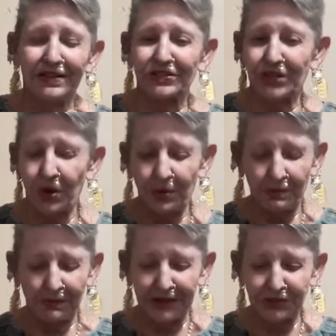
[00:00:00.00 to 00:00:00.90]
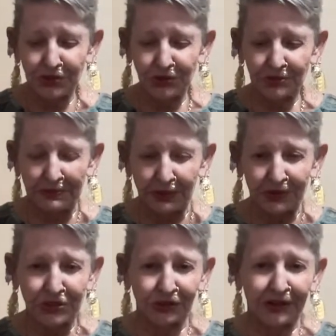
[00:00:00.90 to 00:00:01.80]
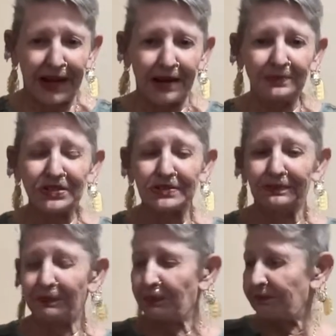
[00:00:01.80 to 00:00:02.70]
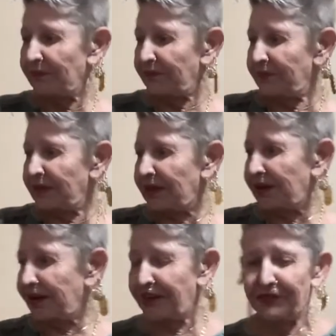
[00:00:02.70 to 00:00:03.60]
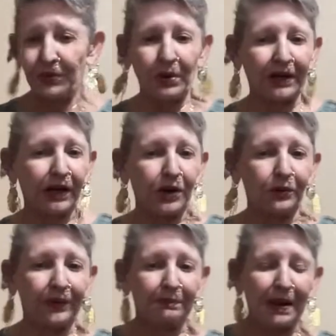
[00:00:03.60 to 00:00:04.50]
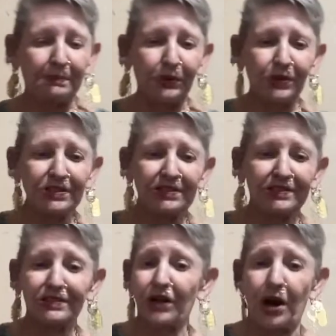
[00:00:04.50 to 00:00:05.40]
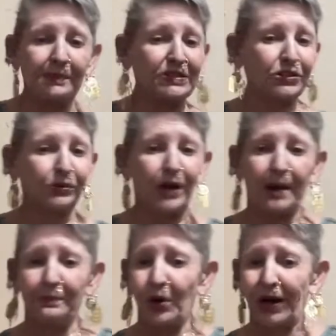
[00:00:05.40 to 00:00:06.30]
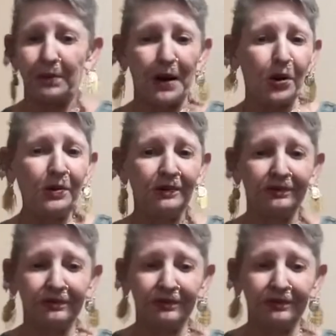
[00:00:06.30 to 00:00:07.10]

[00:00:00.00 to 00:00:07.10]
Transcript: So, my two spiritual names, if you want to go with my Buddhists, Karmaso Nam Wang Mo.